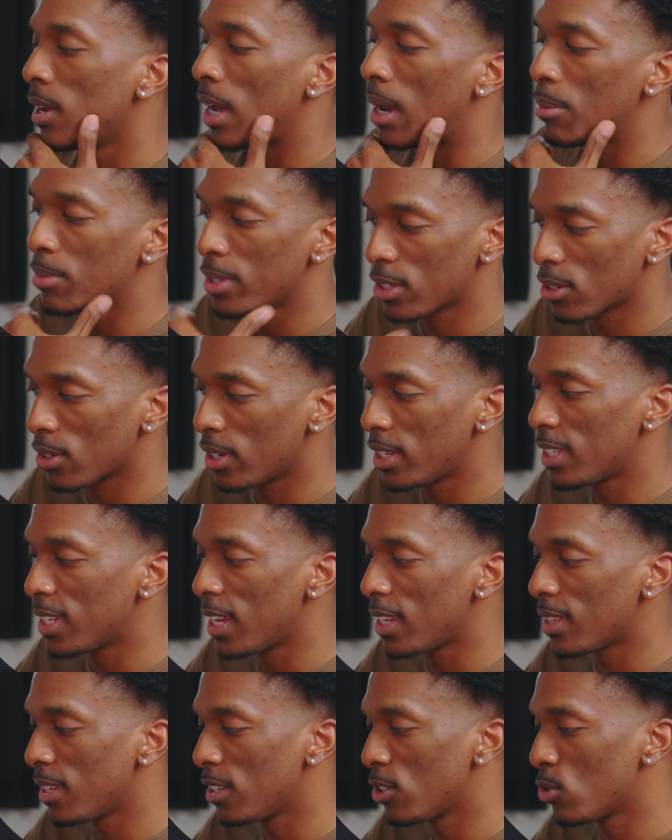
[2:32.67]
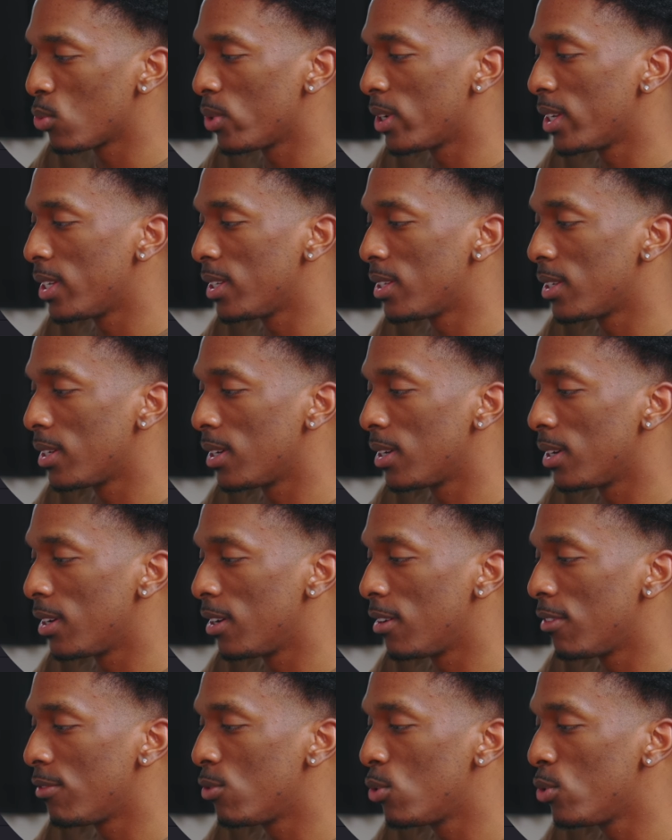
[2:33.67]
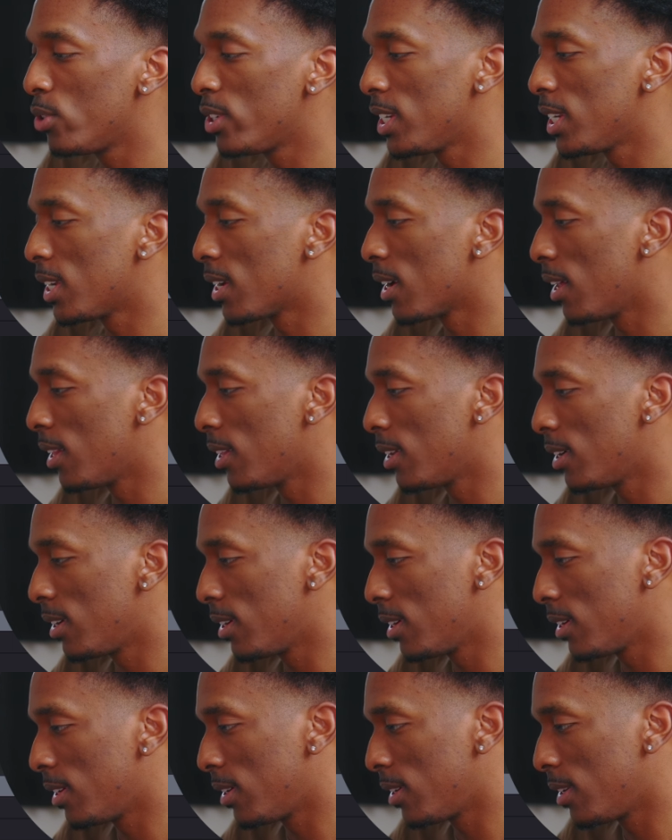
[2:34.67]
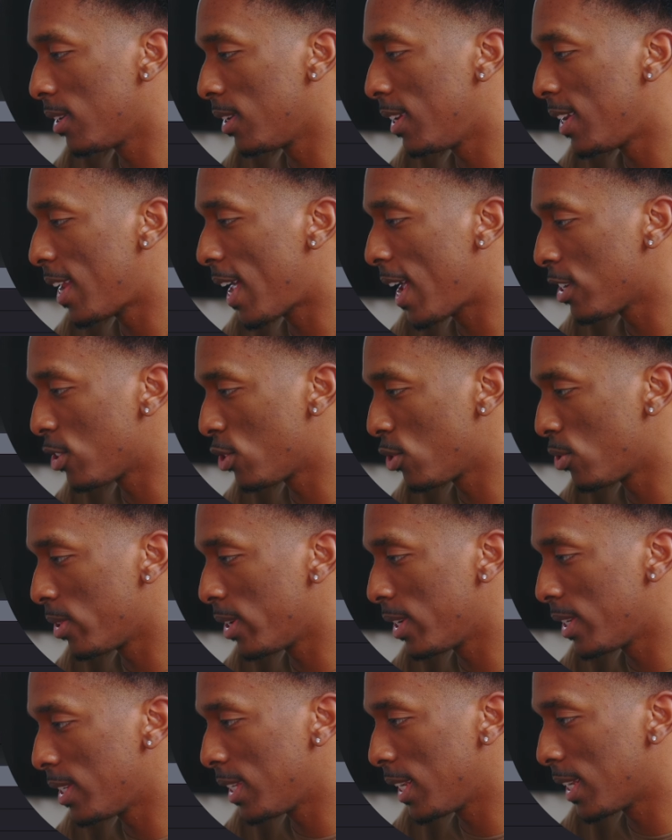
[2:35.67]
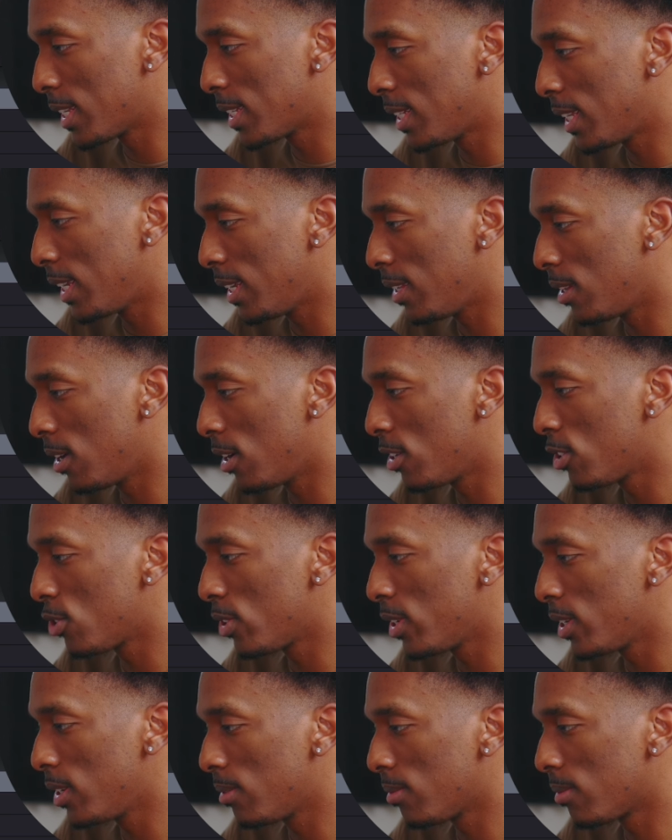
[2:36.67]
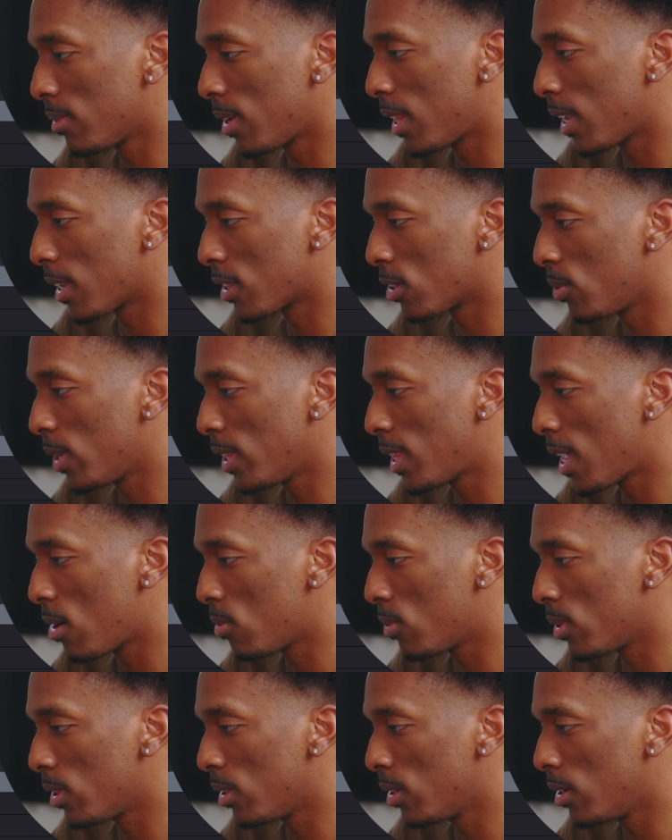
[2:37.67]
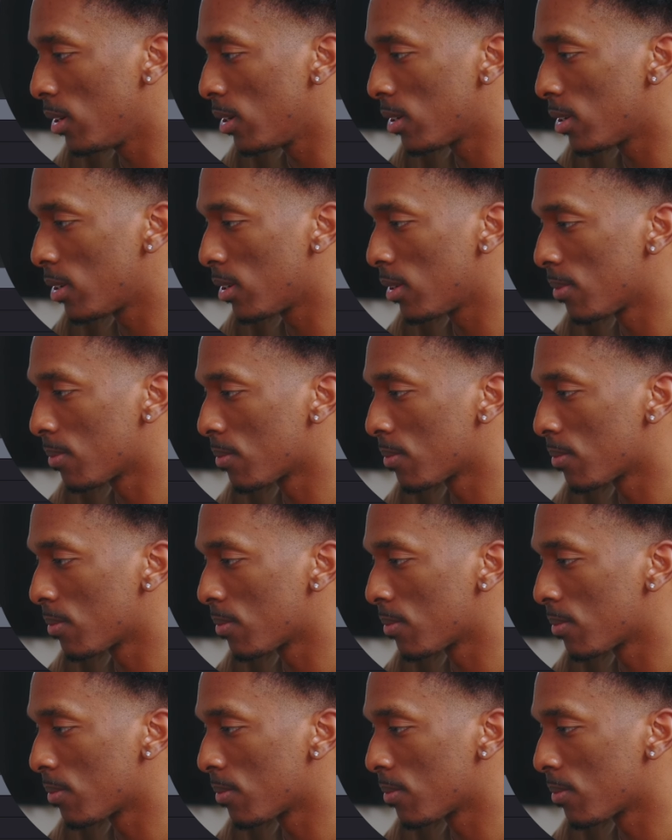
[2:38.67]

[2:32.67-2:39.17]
I'm just gonna set this one to Fuji Color Natura 1600. I like the way that one looked.